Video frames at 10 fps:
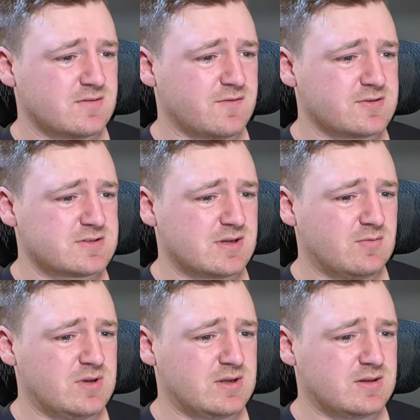the first
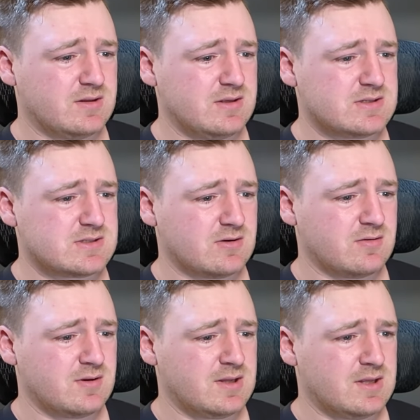week of the league,
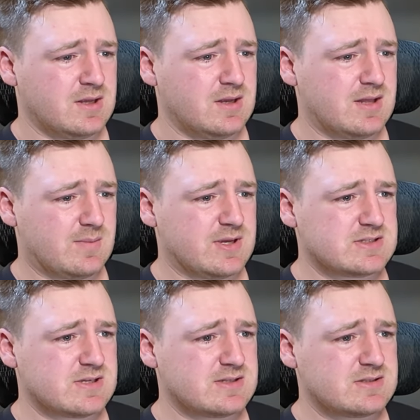so yeah, that
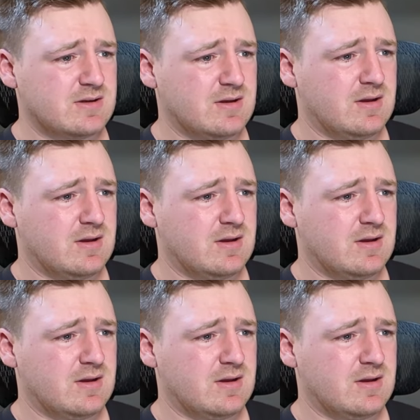makes sense.